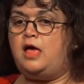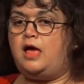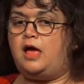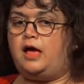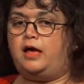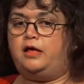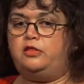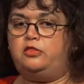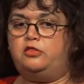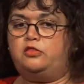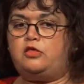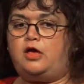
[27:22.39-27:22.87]

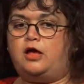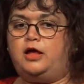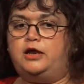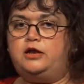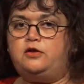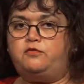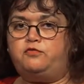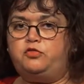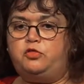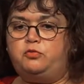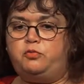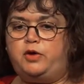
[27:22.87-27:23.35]
And I
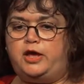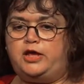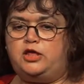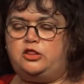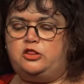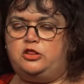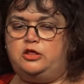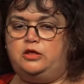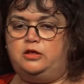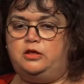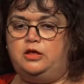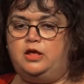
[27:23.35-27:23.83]
love the way
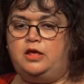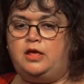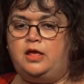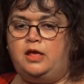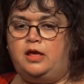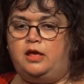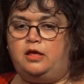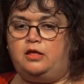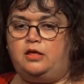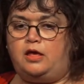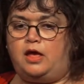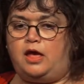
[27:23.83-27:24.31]
she
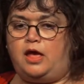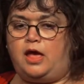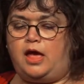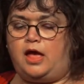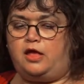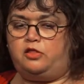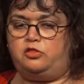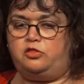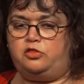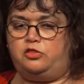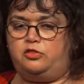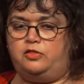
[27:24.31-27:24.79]

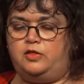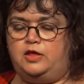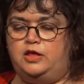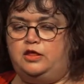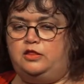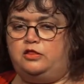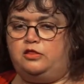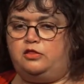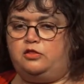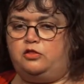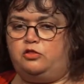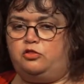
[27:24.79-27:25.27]
has
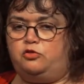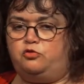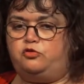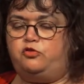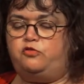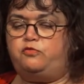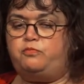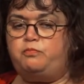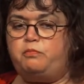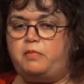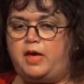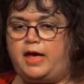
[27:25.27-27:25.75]
these sort
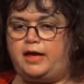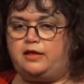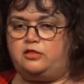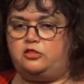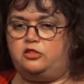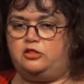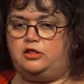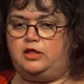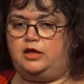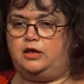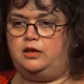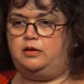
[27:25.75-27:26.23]
of
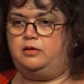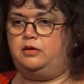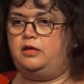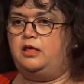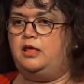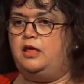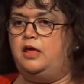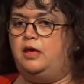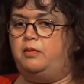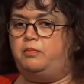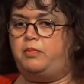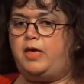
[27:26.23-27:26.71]
matching
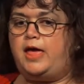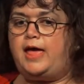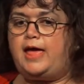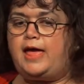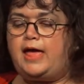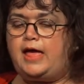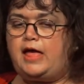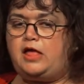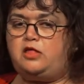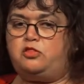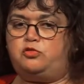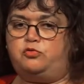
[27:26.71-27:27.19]

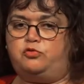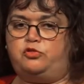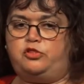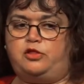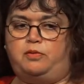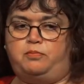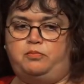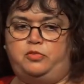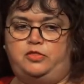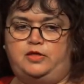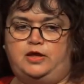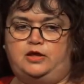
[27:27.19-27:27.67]
pairs or
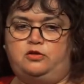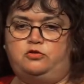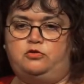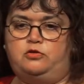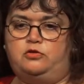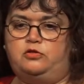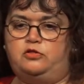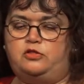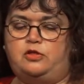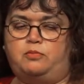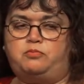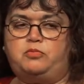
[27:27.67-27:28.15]
something,
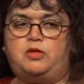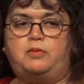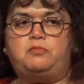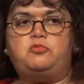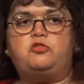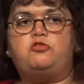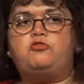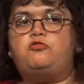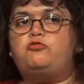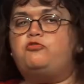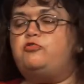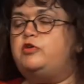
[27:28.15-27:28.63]
sometimes
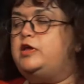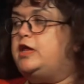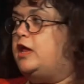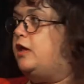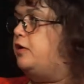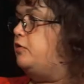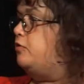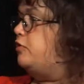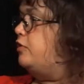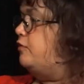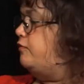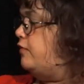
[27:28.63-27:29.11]
trios